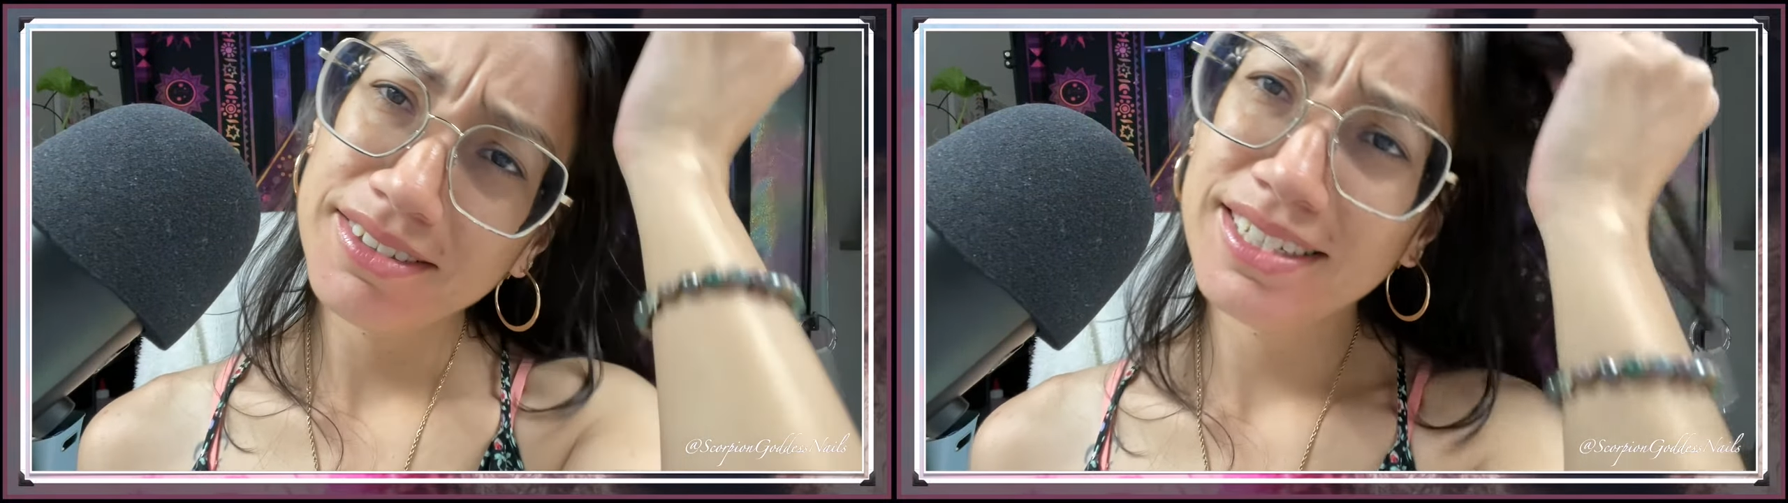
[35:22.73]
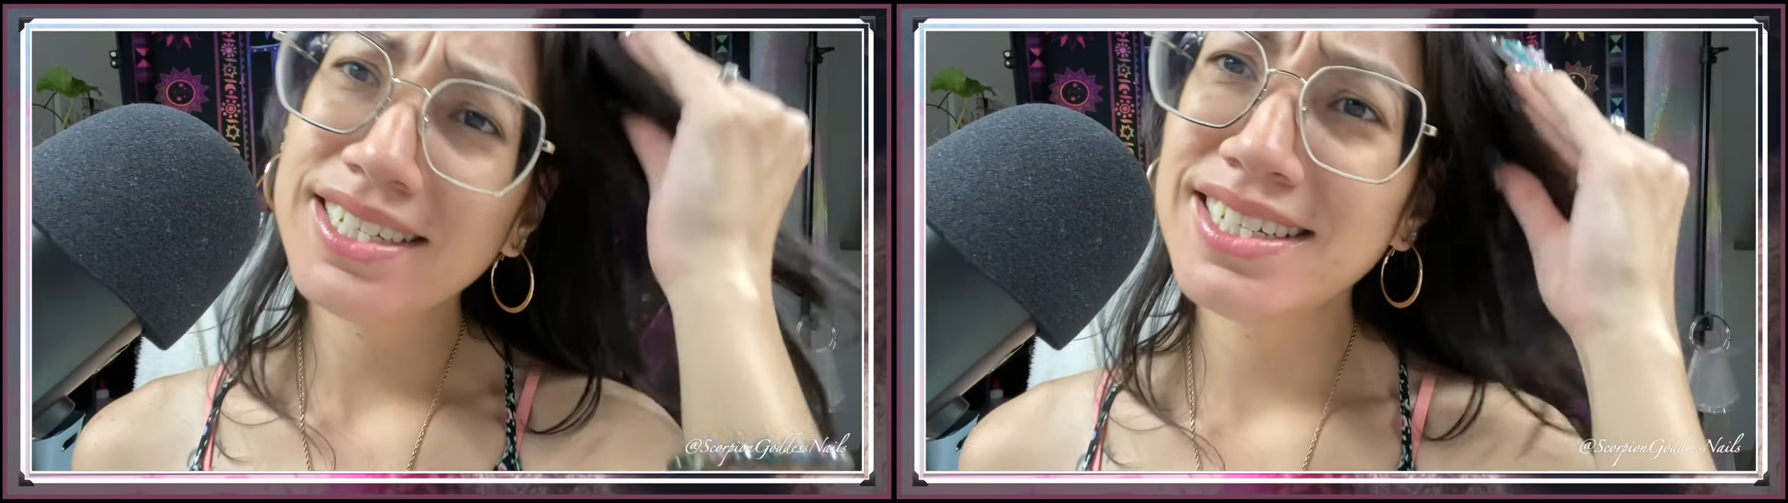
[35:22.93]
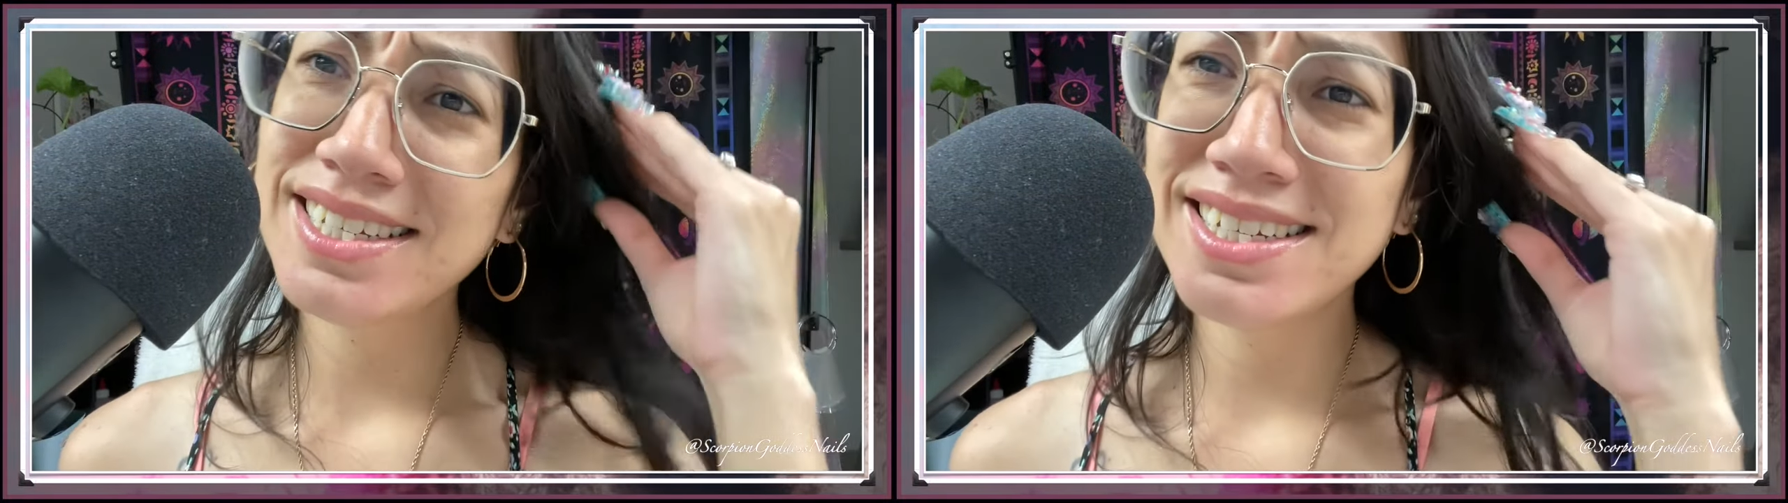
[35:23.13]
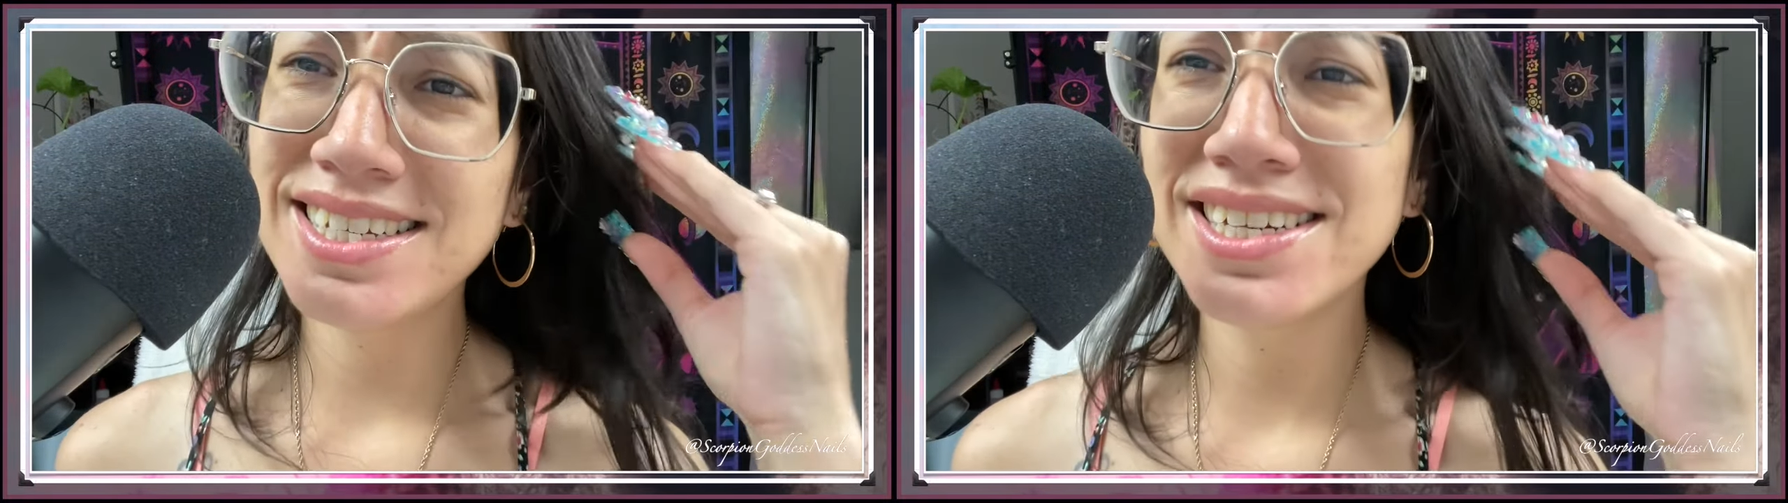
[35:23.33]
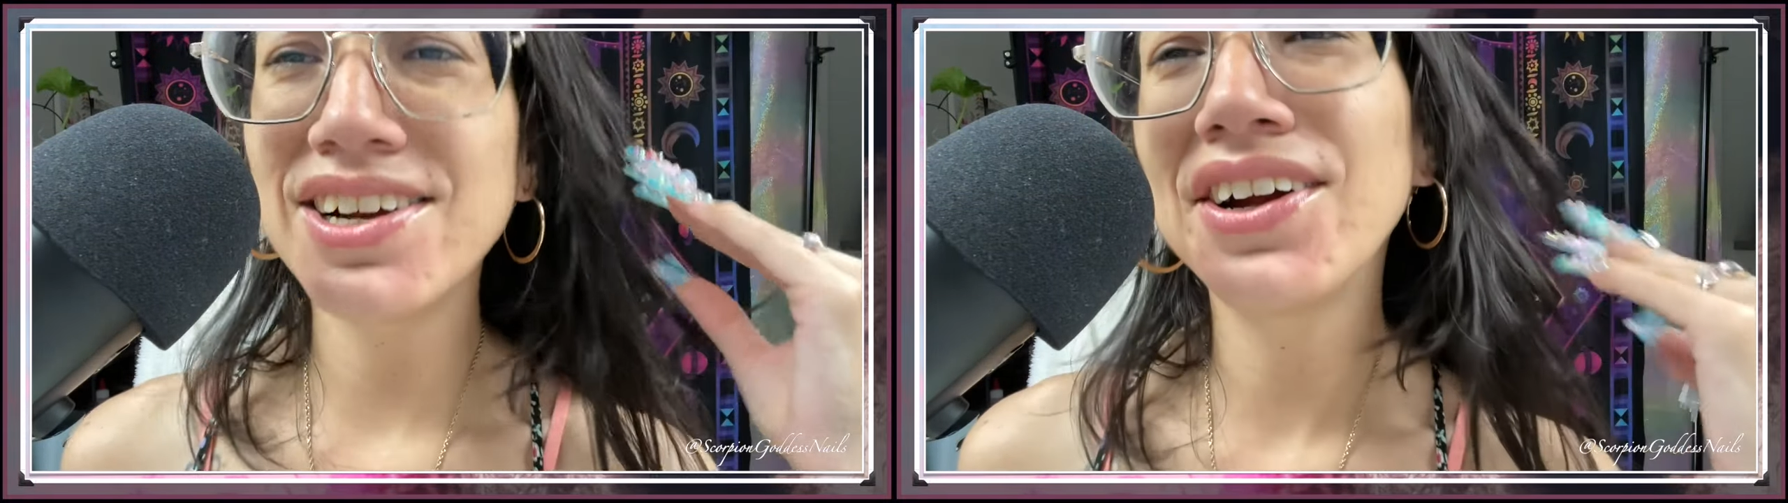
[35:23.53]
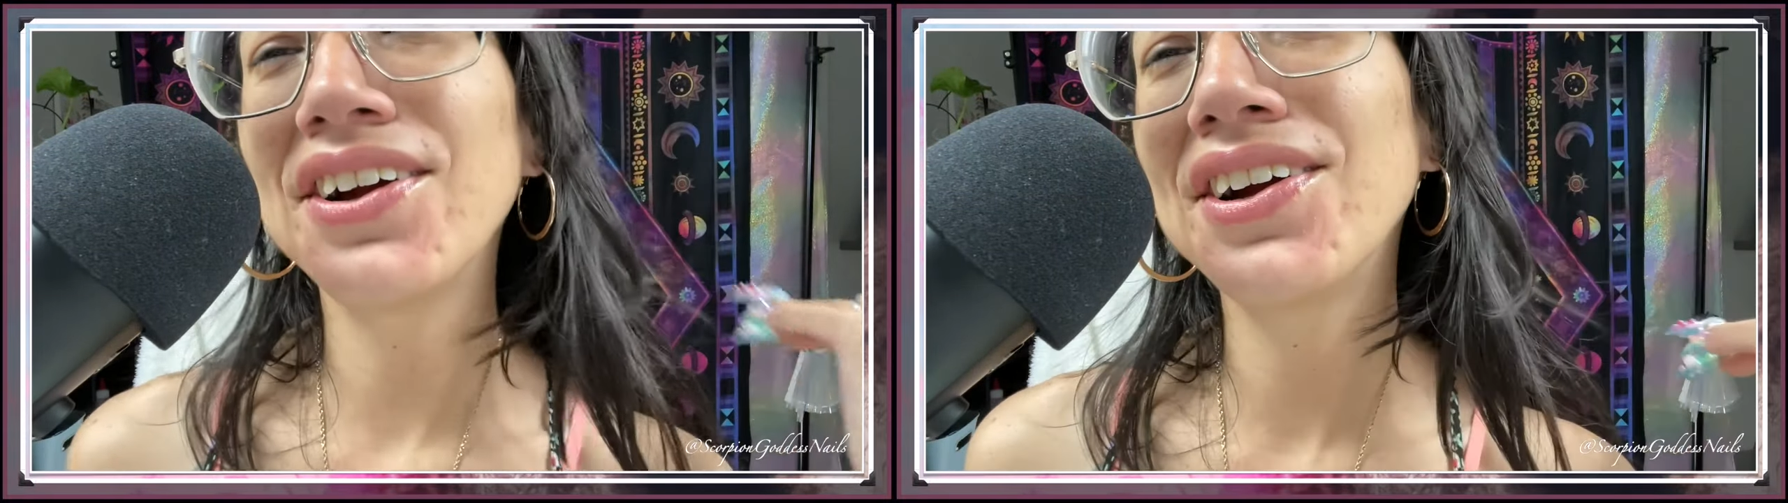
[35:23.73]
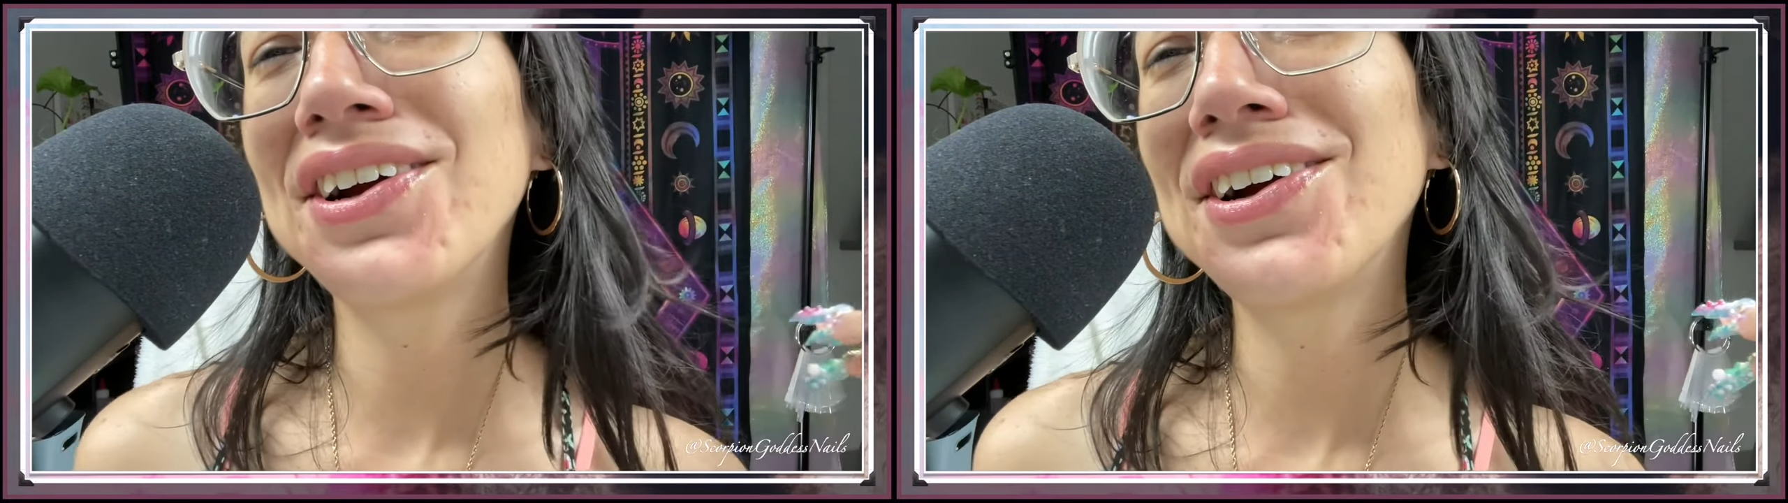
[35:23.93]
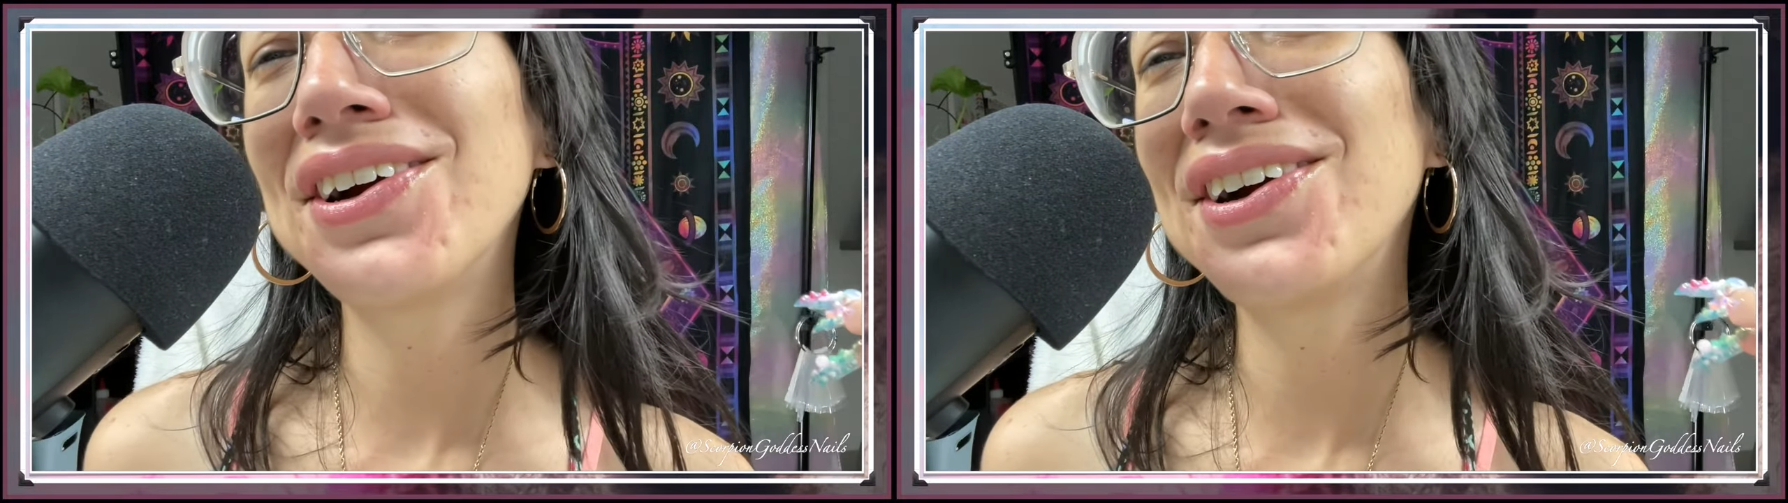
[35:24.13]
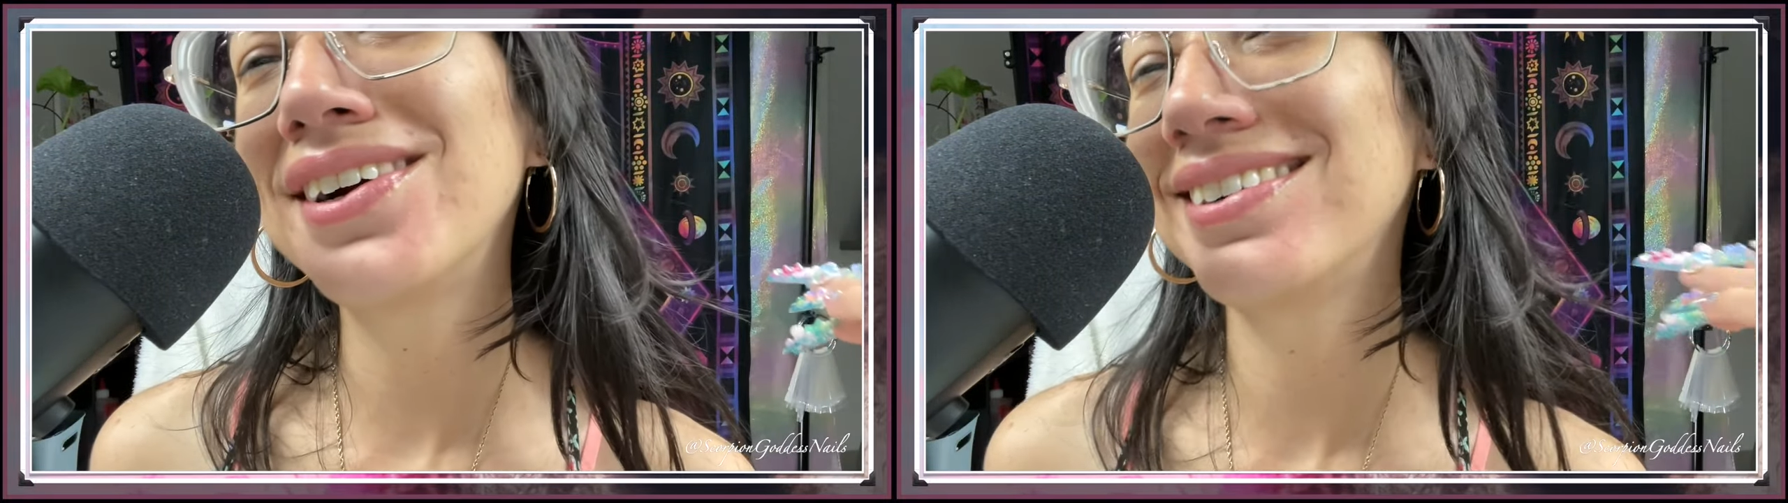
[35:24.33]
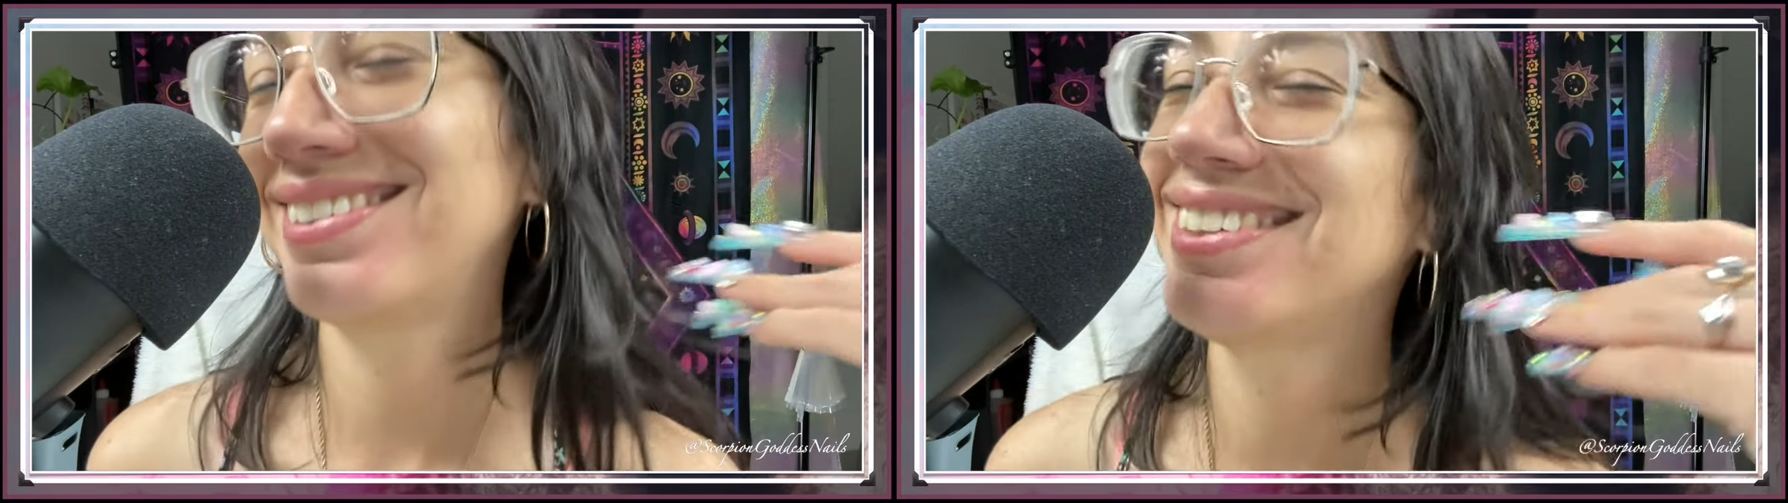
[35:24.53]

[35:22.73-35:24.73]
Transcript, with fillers: done, girl.